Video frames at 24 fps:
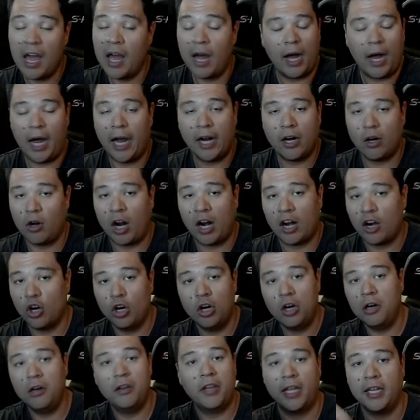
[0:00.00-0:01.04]
I
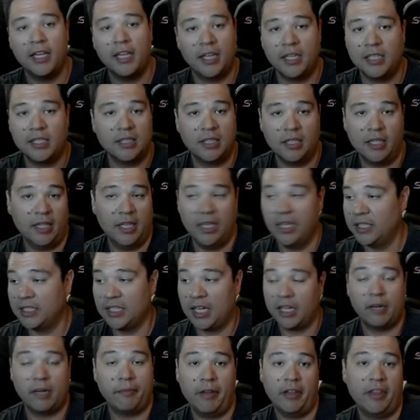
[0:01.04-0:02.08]
heard that it's not
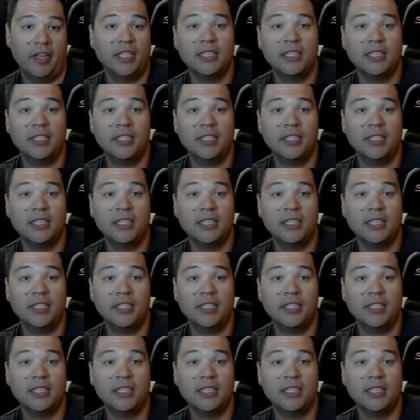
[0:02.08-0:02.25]
going to be this